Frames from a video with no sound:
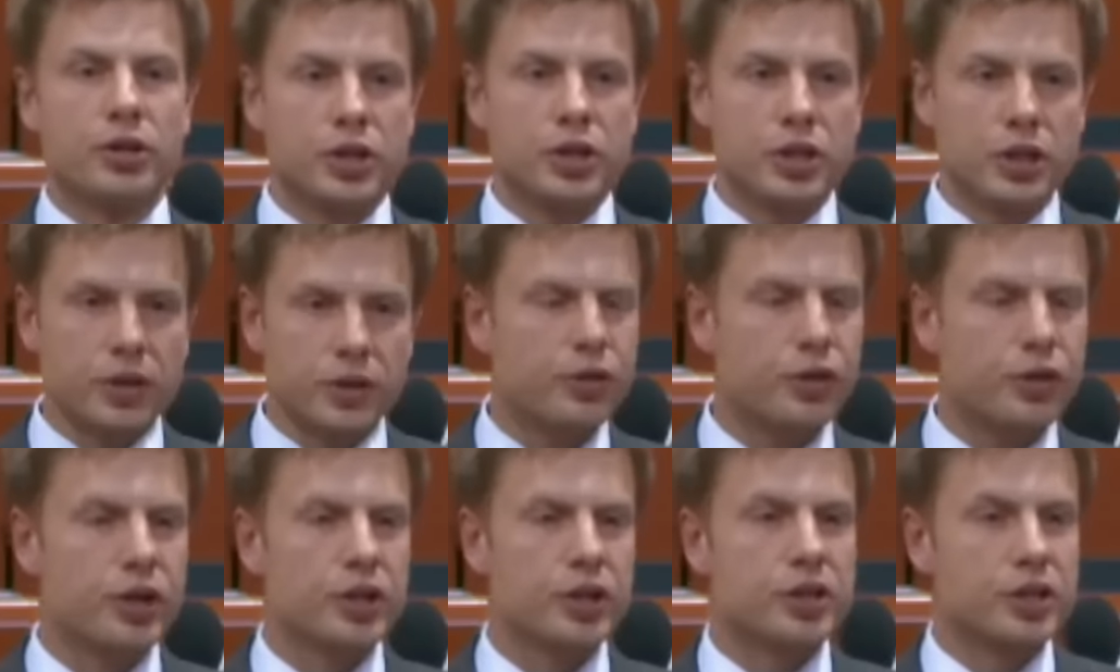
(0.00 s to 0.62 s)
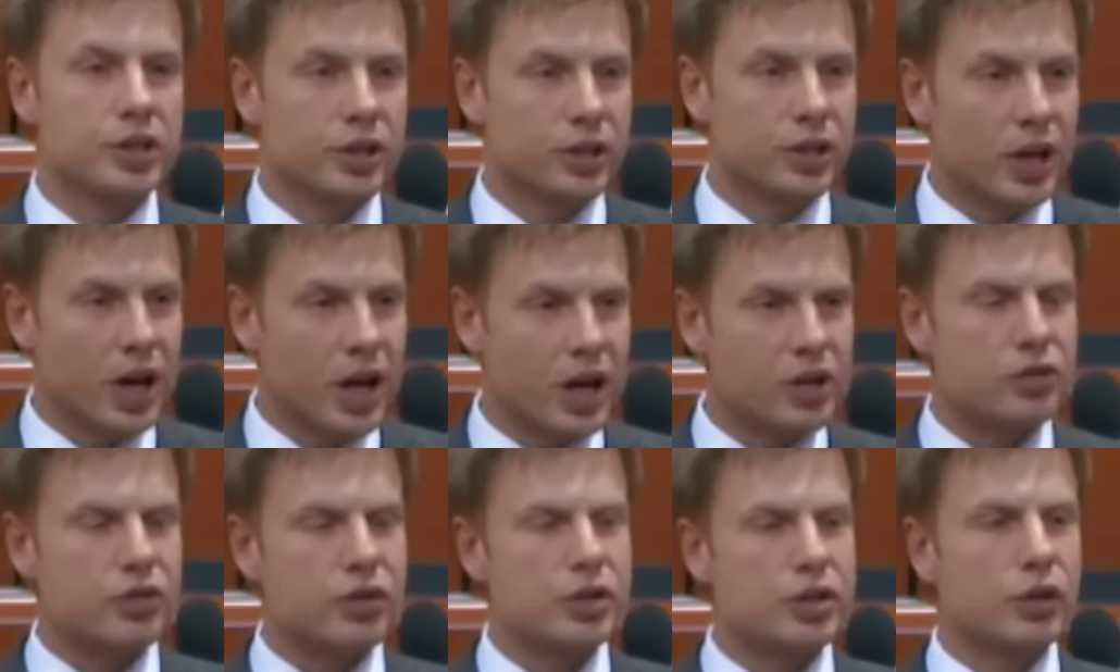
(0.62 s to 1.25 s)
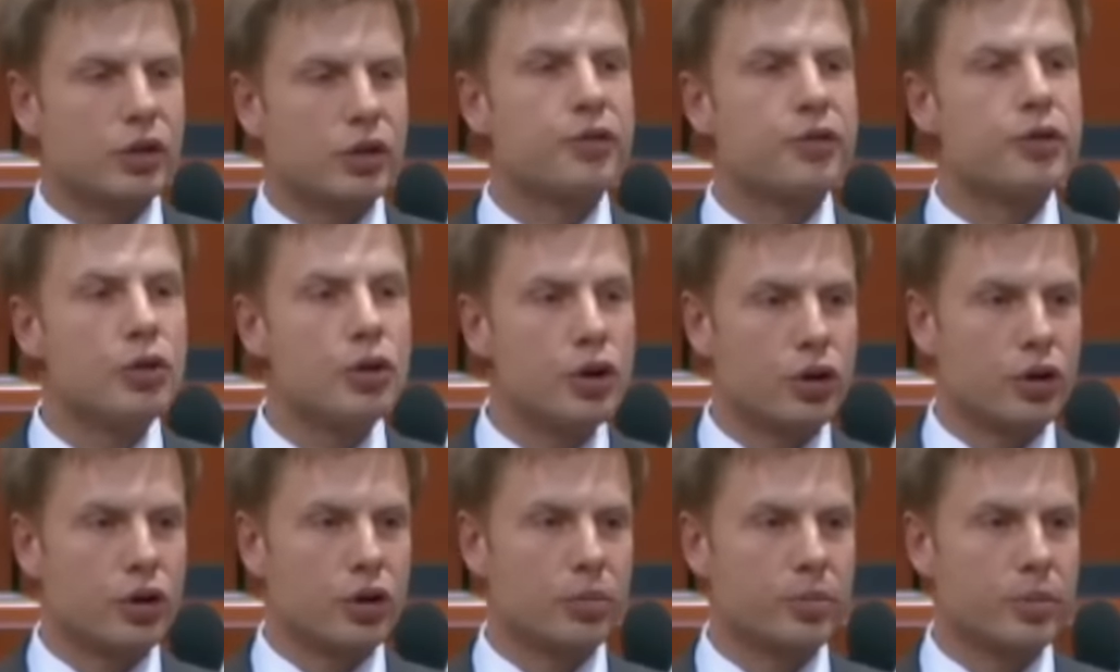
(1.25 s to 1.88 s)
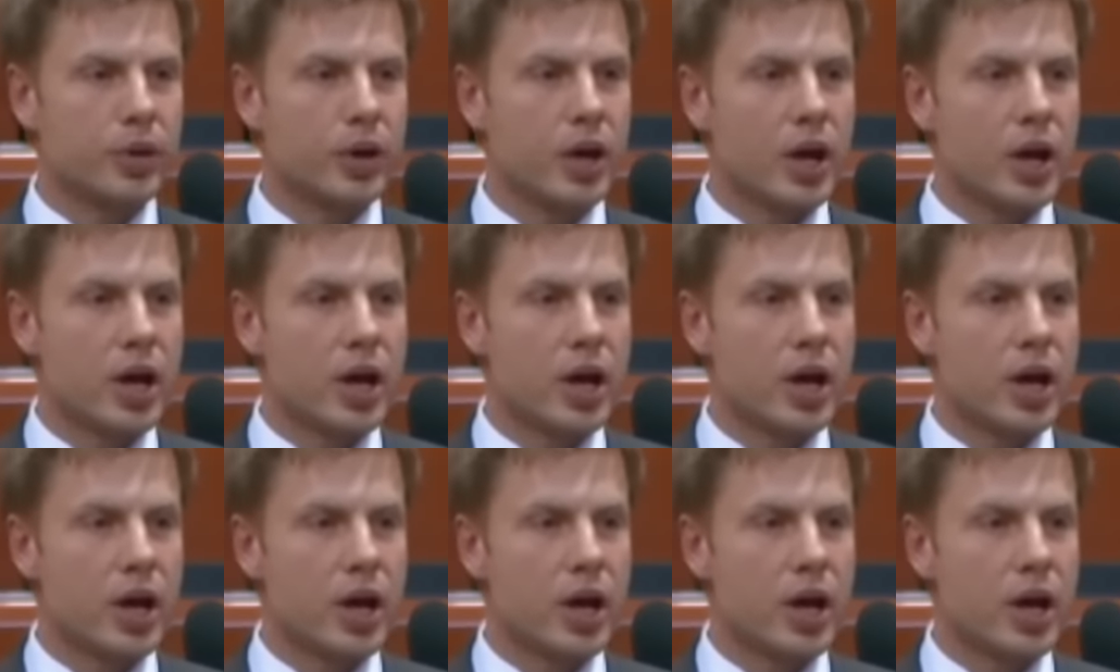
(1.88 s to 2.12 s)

different countries of Europe.